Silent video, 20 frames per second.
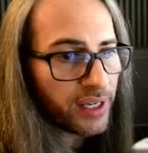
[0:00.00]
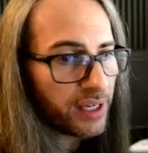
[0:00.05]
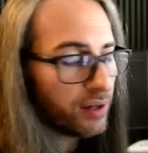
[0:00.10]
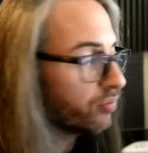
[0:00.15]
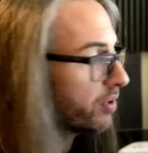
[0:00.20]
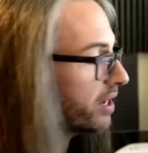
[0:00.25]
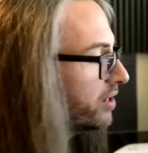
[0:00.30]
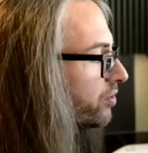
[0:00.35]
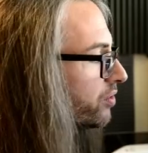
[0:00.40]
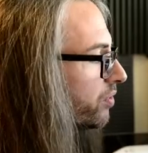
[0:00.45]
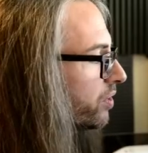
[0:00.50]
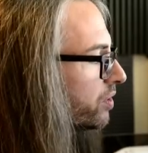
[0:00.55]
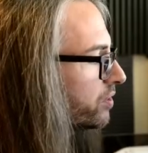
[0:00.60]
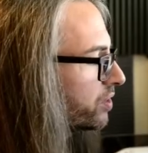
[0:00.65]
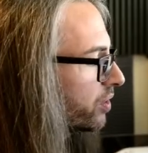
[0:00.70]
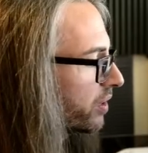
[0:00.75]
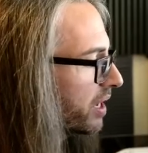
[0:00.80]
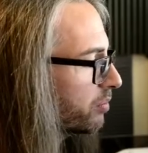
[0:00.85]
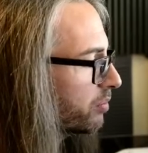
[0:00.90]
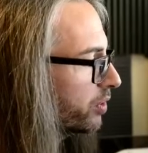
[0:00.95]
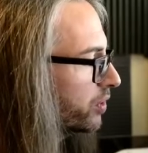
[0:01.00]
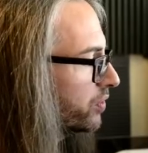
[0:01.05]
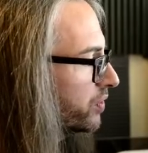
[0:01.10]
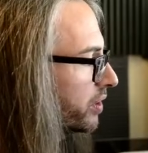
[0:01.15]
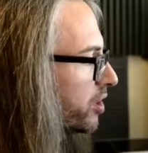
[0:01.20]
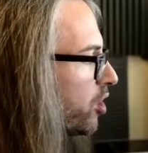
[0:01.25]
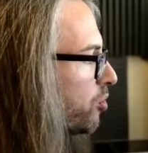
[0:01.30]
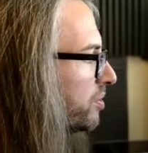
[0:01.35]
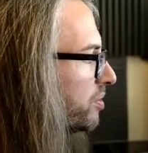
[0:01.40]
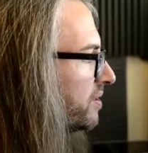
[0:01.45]
the renderer, so again, we're
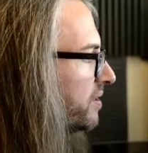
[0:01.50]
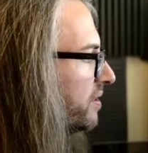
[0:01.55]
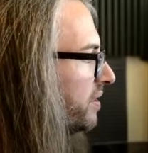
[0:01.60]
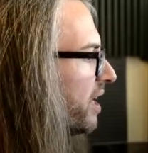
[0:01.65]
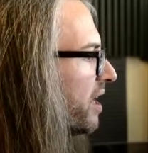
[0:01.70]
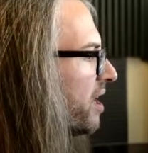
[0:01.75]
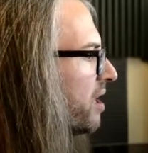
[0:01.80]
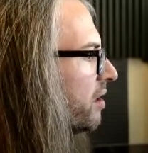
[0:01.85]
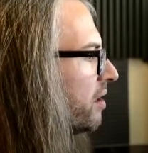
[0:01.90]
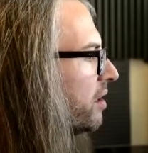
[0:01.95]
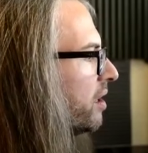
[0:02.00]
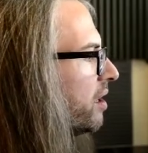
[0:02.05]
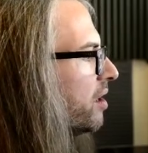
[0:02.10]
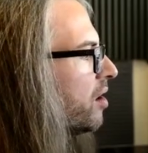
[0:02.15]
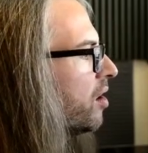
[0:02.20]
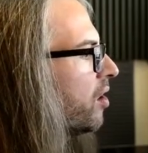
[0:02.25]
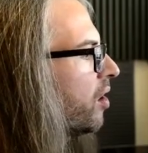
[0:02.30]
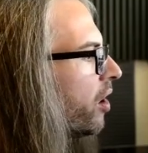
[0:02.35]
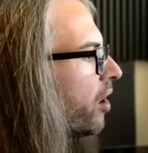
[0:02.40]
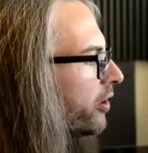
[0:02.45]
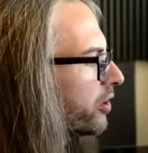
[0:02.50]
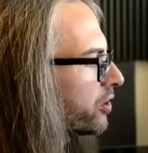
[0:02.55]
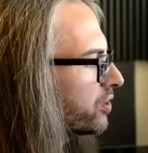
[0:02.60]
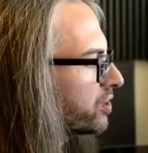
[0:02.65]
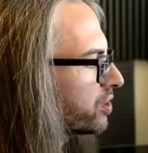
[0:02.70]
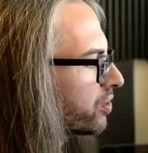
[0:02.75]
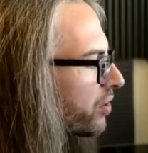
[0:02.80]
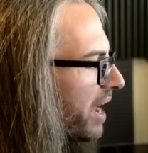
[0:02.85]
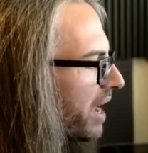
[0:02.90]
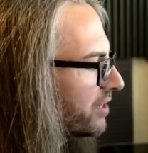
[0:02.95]
using OpenCL, all your
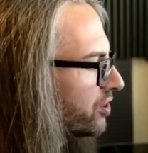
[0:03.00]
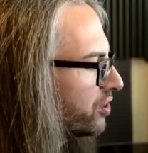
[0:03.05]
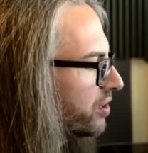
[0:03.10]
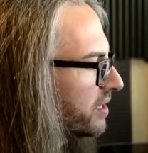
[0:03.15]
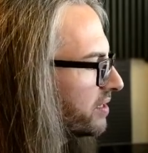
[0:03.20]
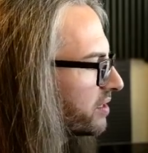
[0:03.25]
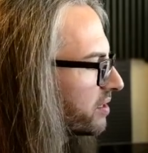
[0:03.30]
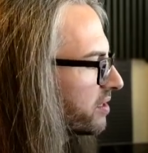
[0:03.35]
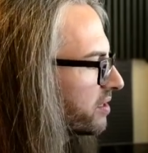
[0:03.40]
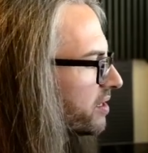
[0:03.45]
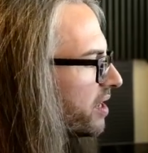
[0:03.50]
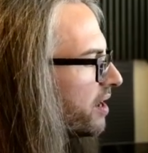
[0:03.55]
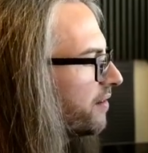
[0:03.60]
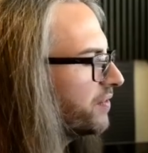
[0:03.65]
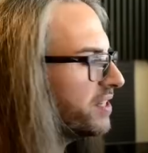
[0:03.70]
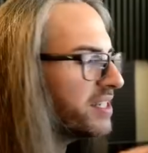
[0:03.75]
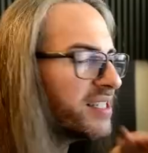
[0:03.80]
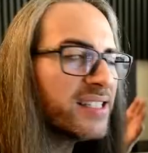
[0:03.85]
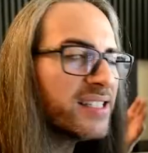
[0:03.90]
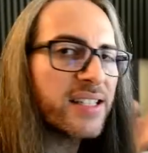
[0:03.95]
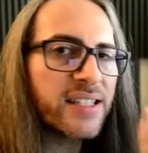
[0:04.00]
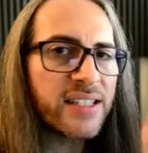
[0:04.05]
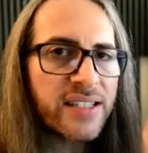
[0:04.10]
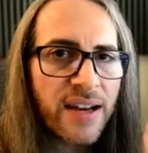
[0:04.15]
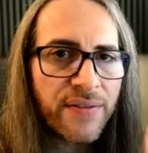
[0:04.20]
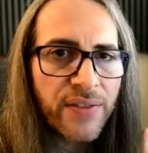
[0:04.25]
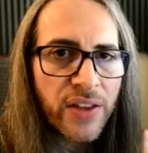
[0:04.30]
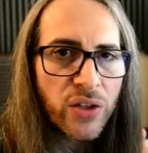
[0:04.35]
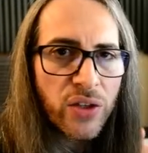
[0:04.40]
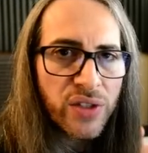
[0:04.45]
scratch disk stuff. This is the
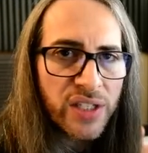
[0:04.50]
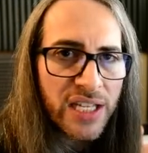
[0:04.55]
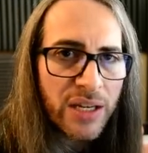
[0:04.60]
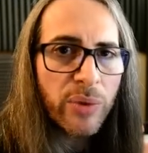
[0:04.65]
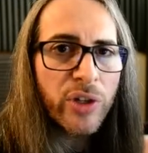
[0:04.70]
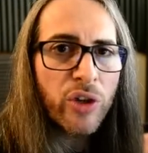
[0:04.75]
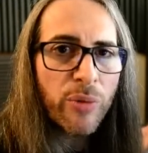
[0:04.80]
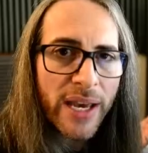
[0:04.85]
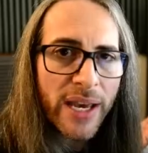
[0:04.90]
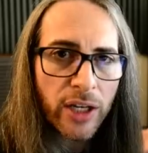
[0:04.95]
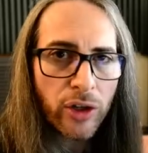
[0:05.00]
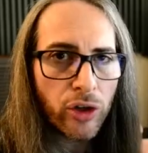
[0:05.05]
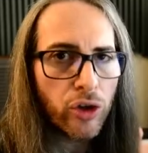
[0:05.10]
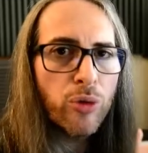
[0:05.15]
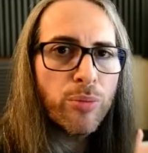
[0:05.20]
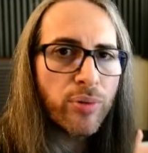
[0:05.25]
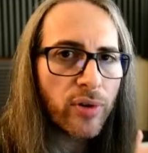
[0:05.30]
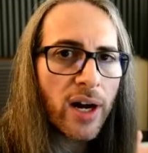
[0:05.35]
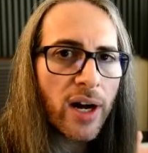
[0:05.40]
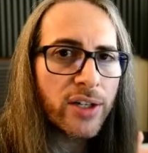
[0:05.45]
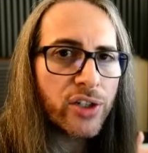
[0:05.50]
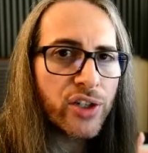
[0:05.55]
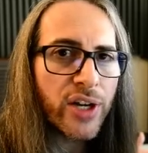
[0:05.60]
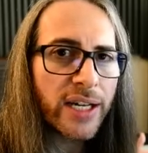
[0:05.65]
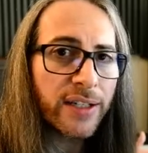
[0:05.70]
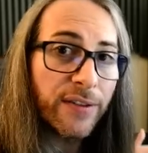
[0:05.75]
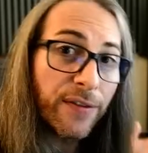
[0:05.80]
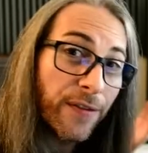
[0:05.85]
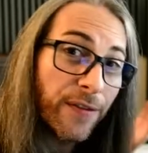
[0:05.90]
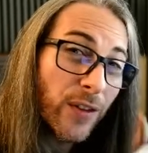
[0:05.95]
stuff that you see when you make a new
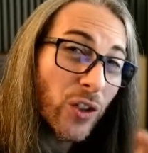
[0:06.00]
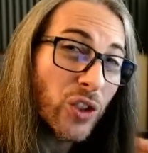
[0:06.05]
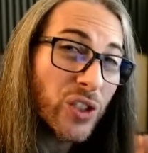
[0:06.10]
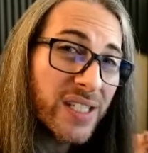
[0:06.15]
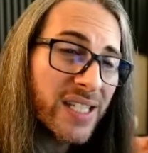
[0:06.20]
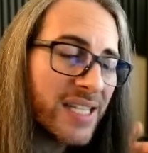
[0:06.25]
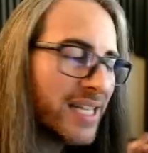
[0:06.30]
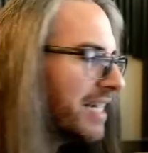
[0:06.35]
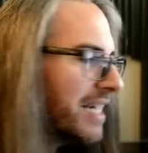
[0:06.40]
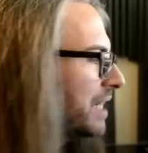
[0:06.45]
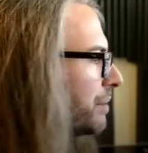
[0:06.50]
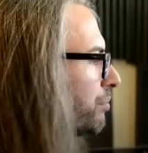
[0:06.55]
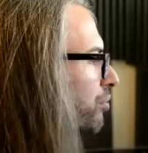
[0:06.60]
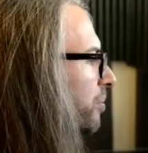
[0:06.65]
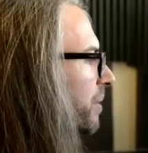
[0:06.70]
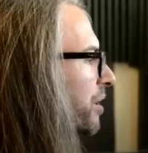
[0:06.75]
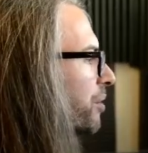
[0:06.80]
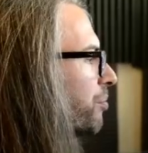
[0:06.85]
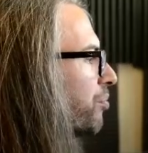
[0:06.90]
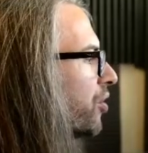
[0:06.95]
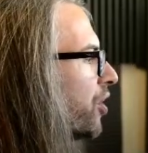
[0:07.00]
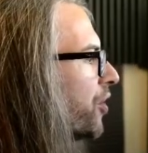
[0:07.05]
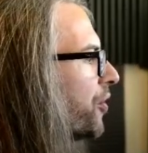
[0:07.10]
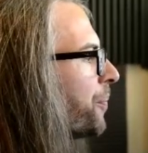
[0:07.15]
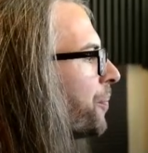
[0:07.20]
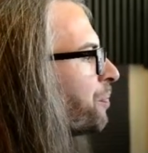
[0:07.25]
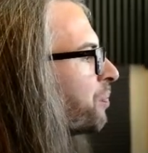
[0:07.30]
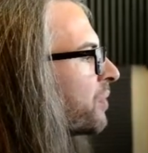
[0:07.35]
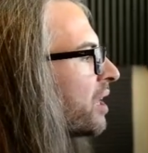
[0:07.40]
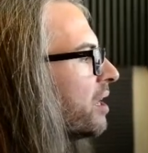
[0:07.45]
project, first thing in Premiere
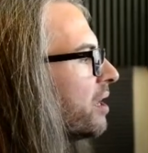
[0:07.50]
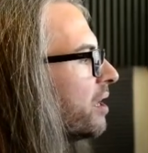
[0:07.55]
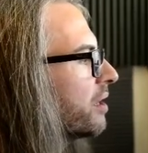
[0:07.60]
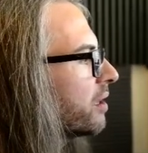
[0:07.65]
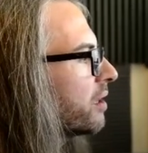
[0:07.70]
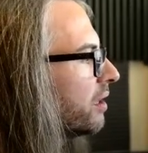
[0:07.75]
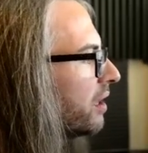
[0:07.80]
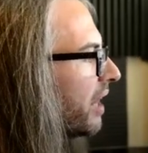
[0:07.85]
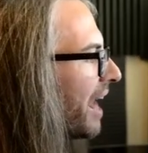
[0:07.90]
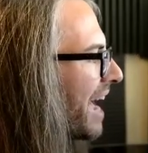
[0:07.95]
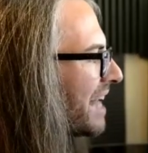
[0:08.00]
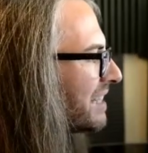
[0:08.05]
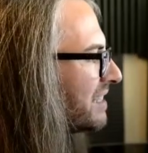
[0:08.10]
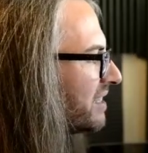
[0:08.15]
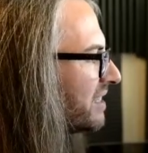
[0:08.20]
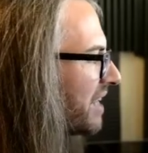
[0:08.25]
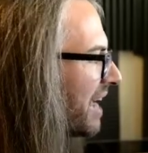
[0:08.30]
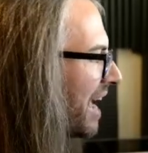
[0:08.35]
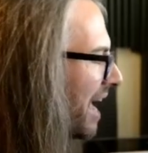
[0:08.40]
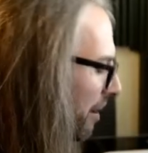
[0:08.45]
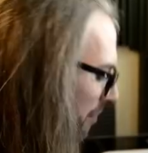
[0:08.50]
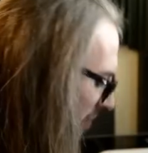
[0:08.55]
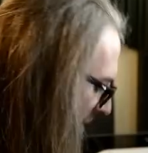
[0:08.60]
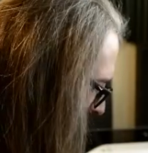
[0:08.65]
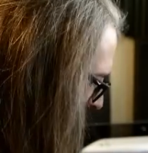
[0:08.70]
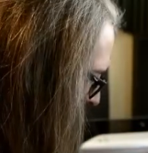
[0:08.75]
Pro. The last tab